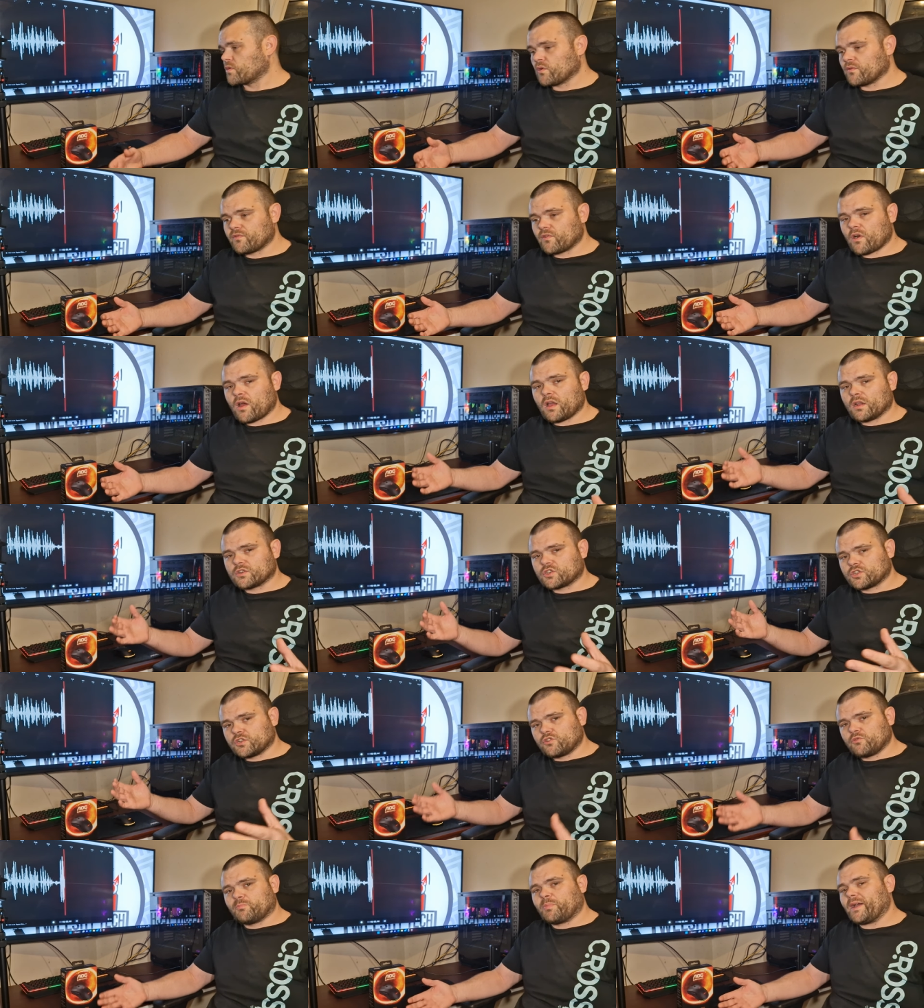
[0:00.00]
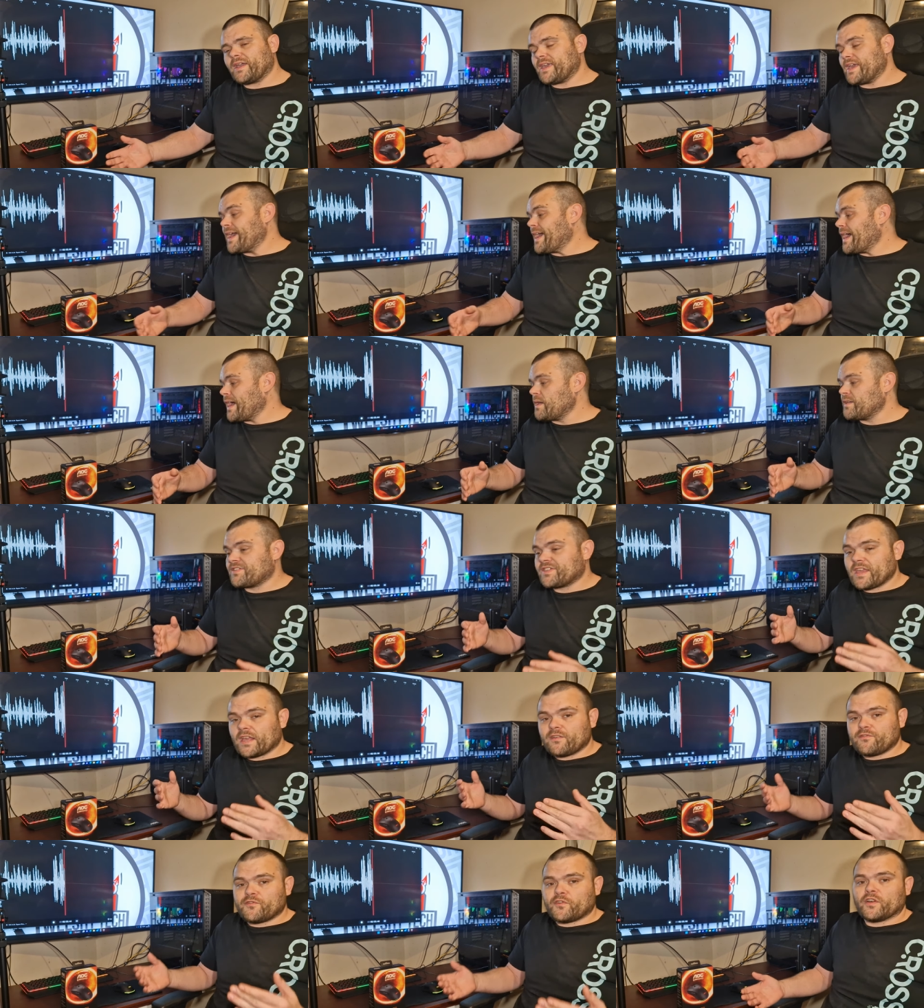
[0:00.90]
But overall, should you buy it? I
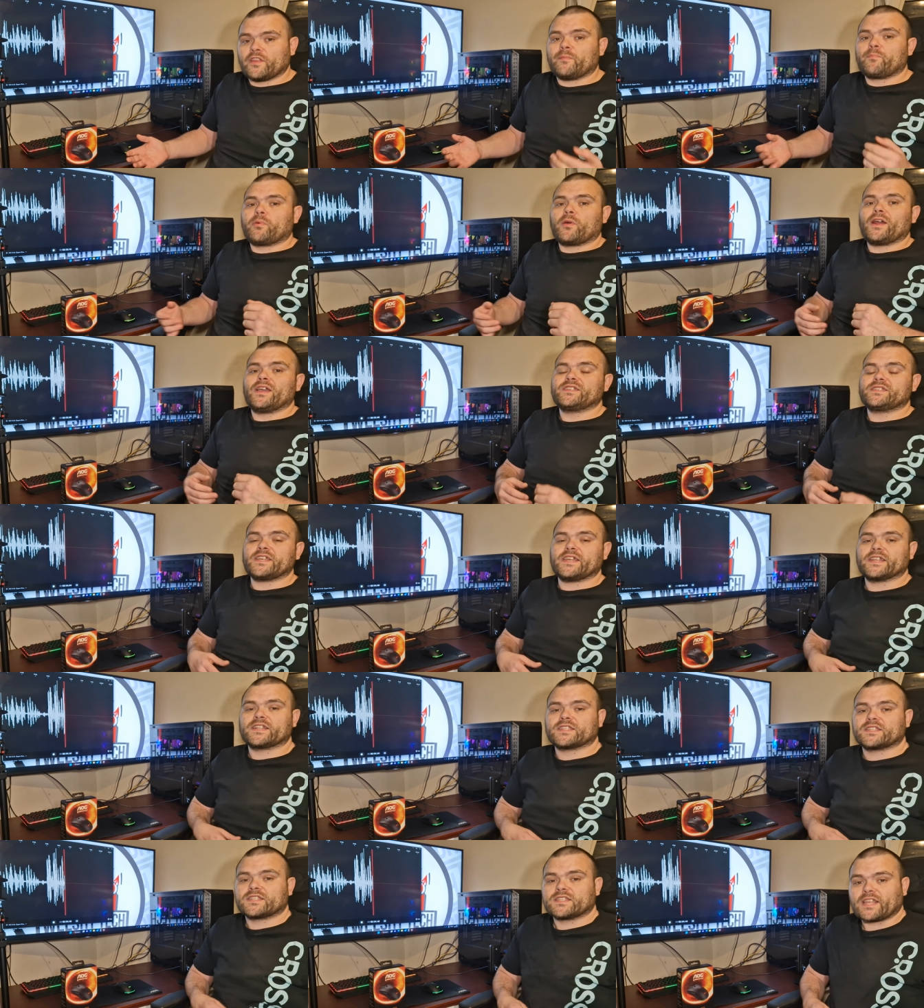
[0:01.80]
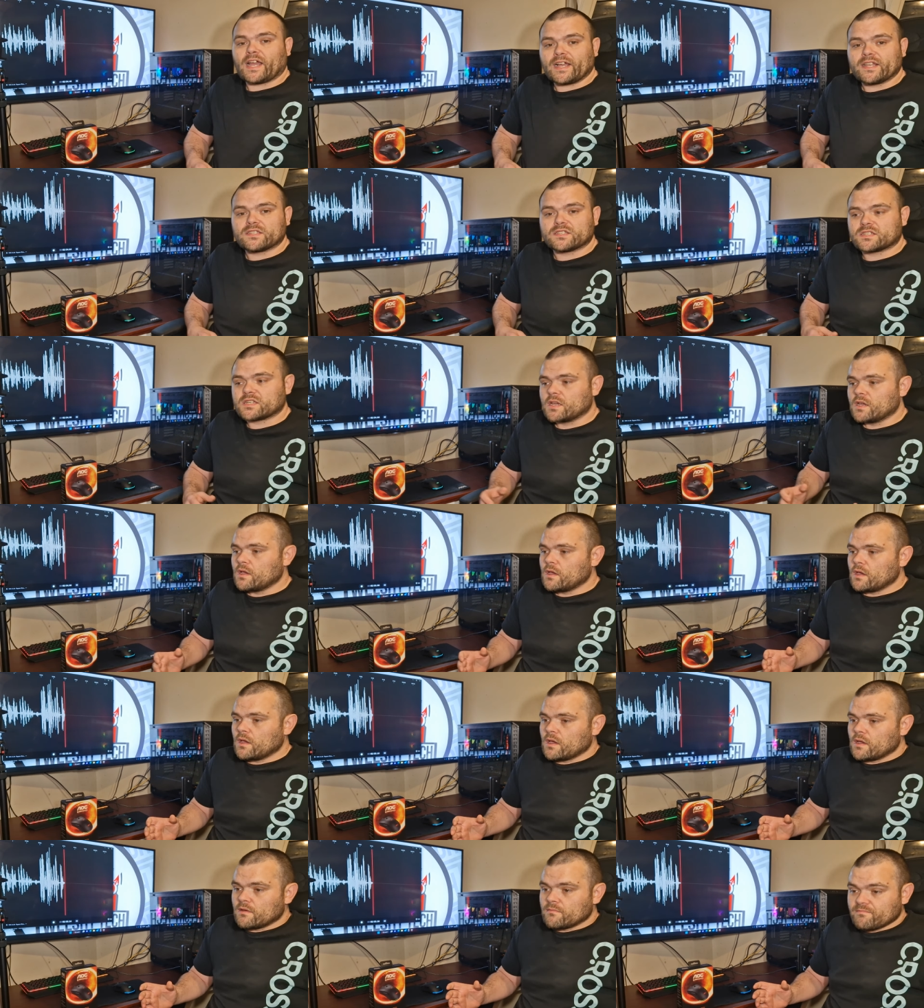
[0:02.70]
think for the price, it does
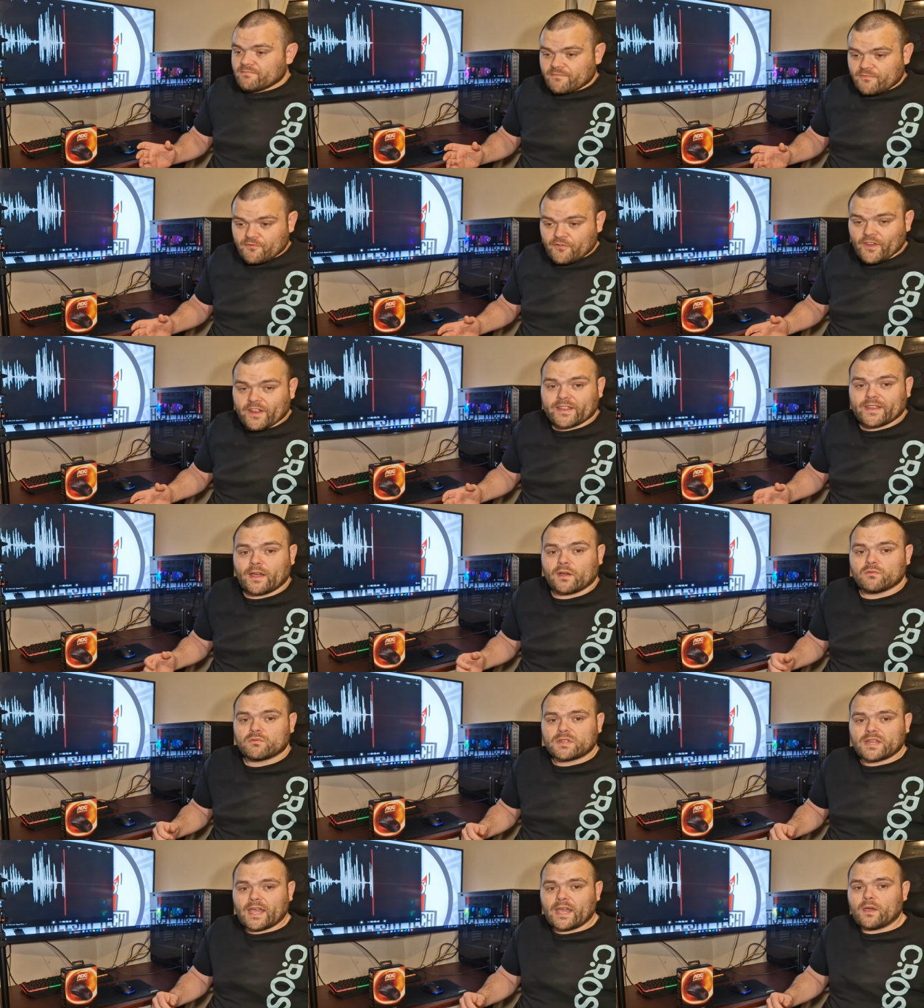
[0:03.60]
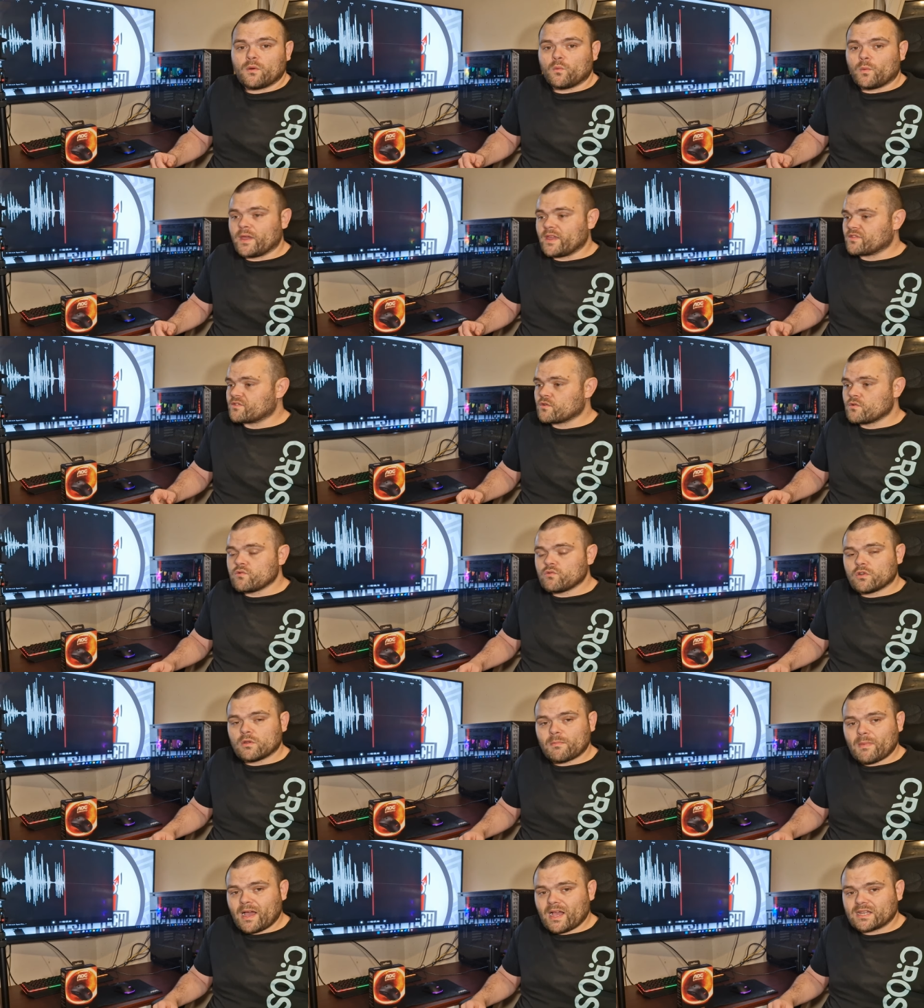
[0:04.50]
fit out there with
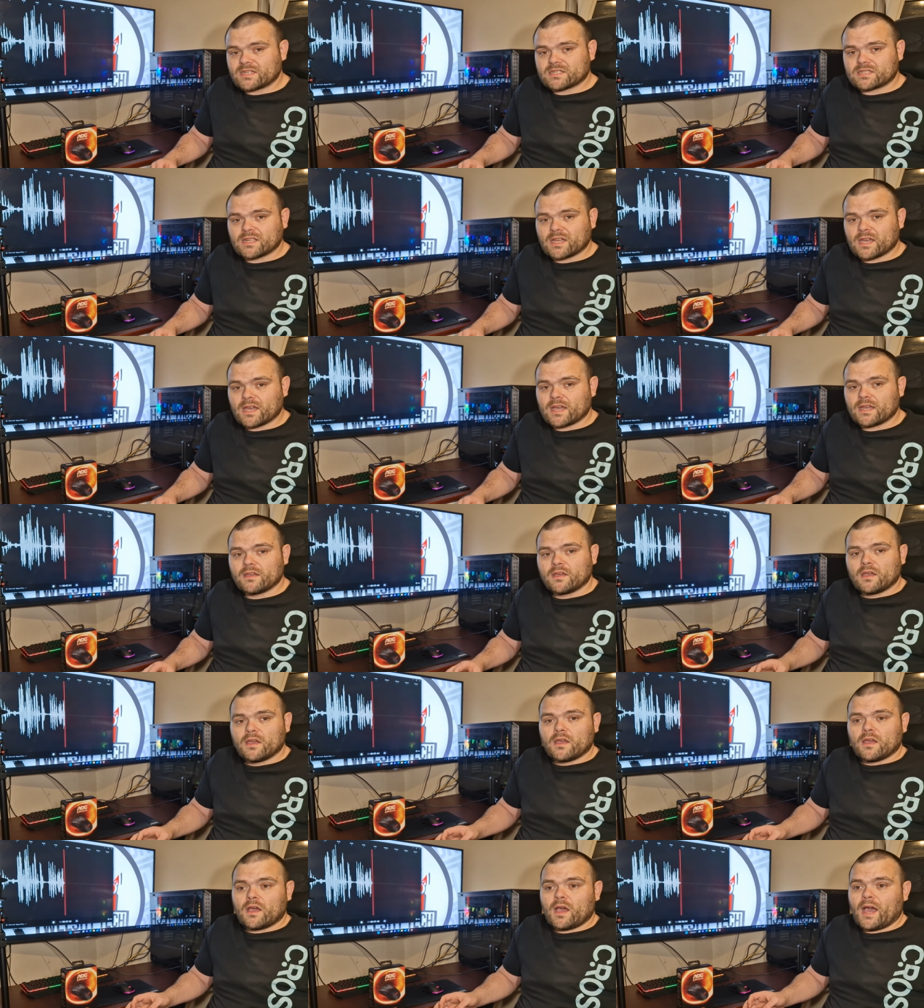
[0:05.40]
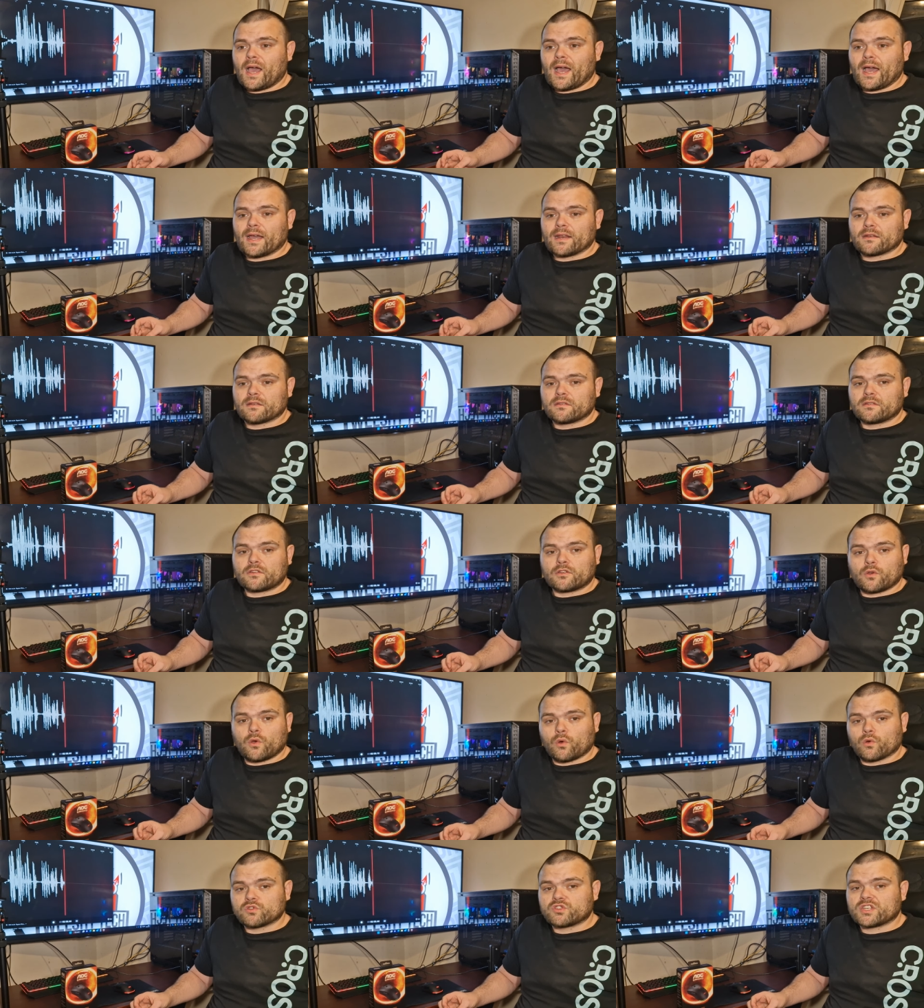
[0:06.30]
Cooler Master and
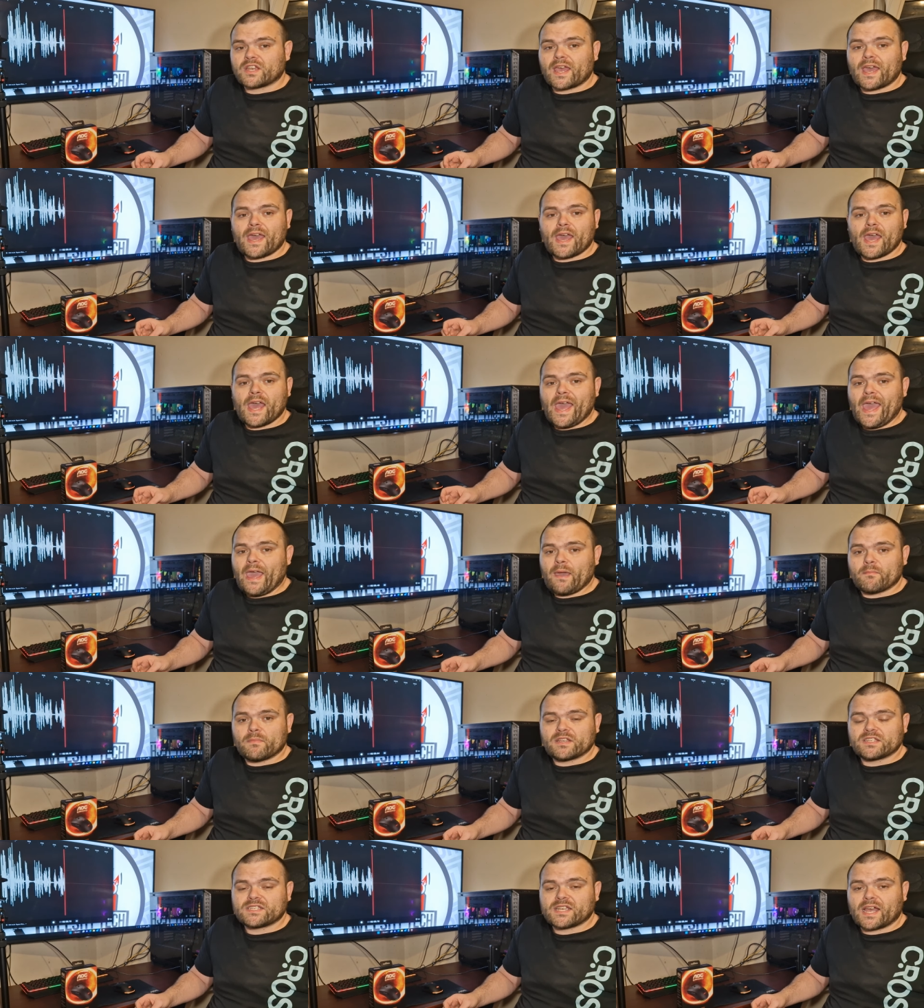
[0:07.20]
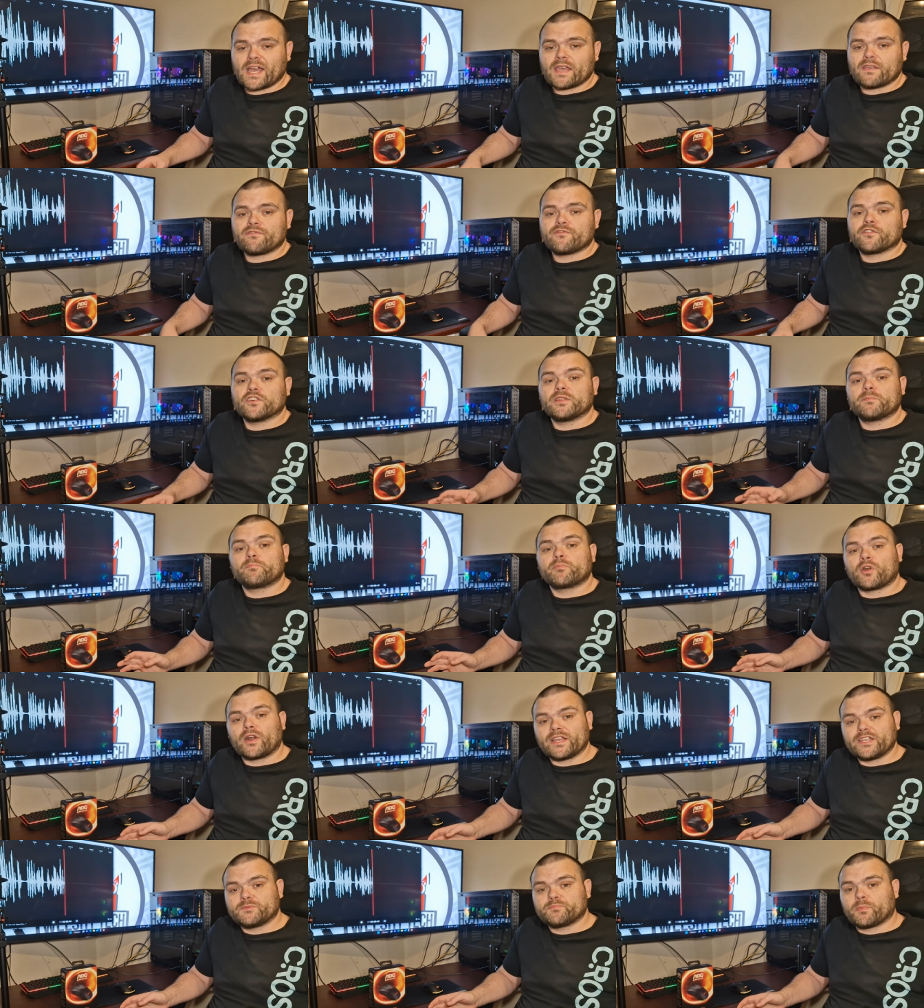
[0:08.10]
Corsair MSI for the
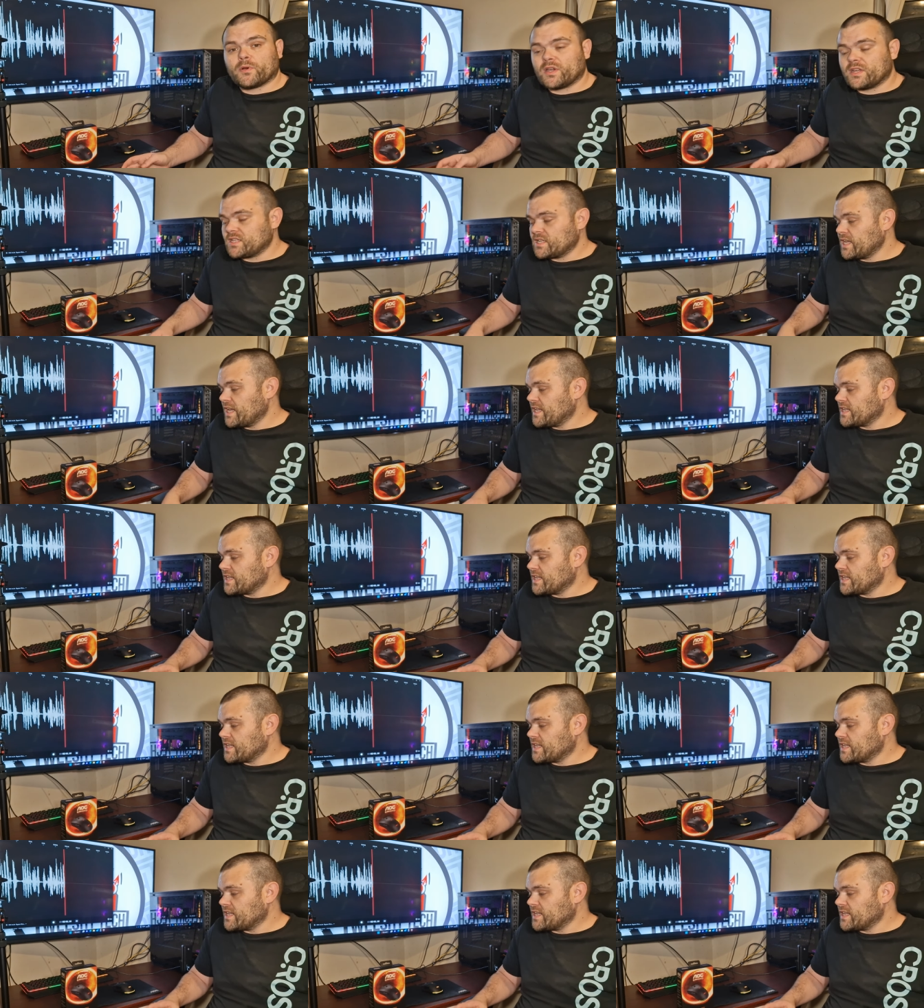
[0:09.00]
price point.